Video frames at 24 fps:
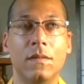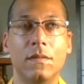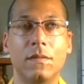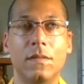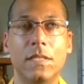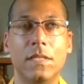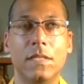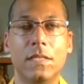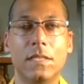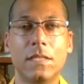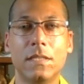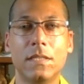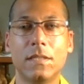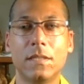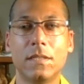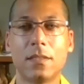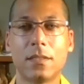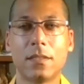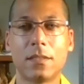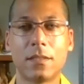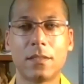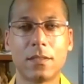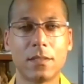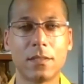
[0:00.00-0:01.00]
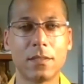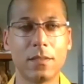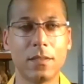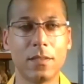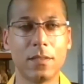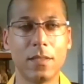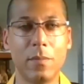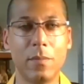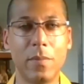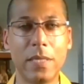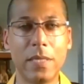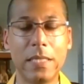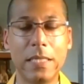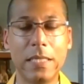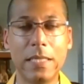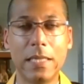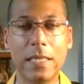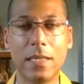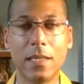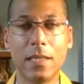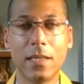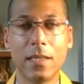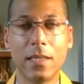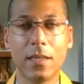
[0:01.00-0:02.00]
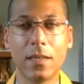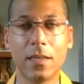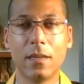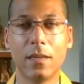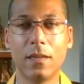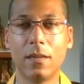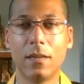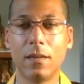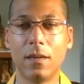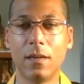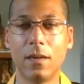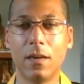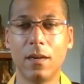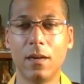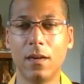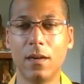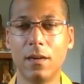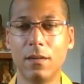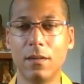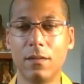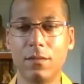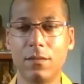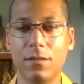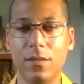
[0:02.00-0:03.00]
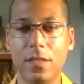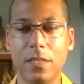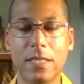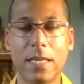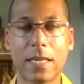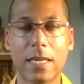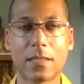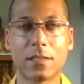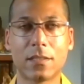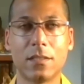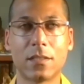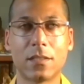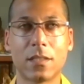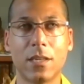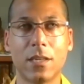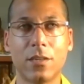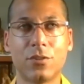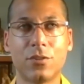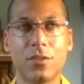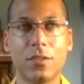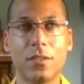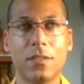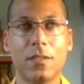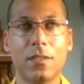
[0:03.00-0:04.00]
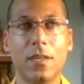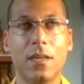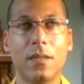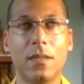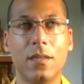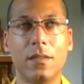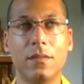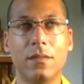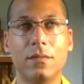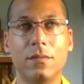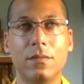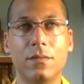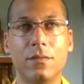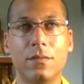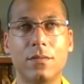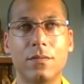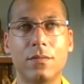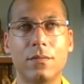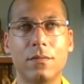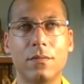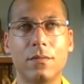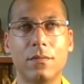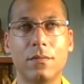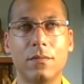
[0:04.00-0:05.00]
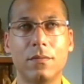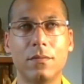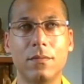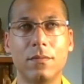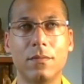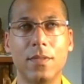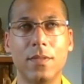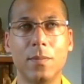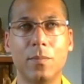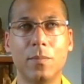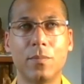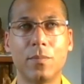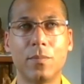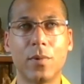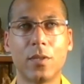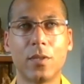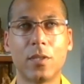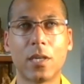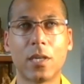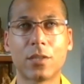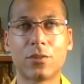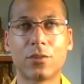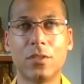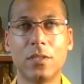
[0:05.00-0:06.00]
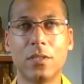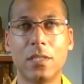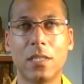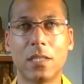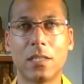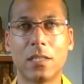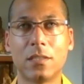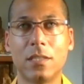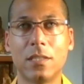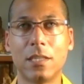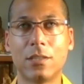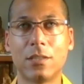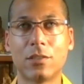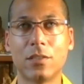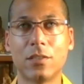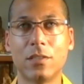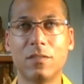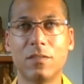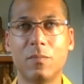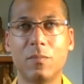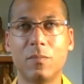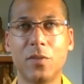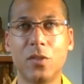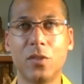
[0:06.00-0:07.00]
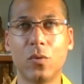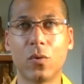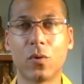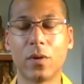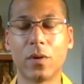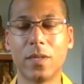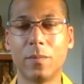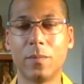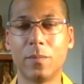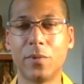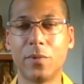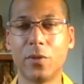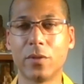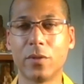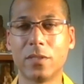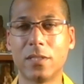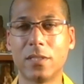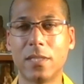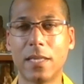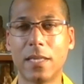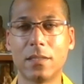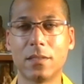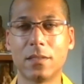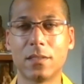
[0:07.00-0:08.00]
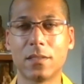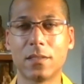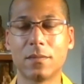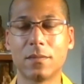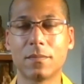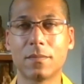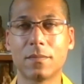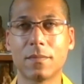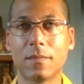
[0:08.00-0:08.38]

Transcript: This is the beginning of the text discussion of the production and extinction of pure and impure states,